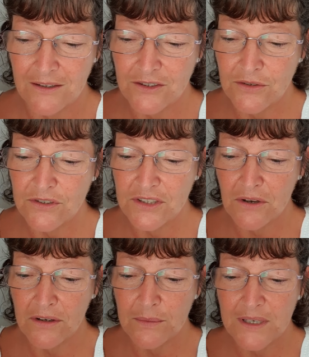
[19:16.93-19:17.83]

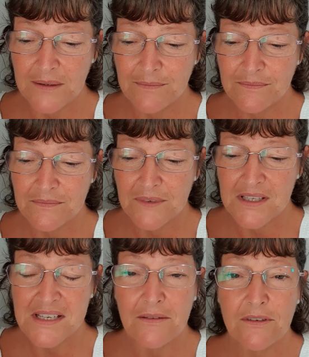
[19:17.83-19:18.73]
Deuteronomy
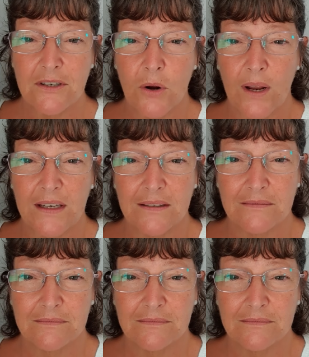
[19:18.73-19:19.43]
7 9.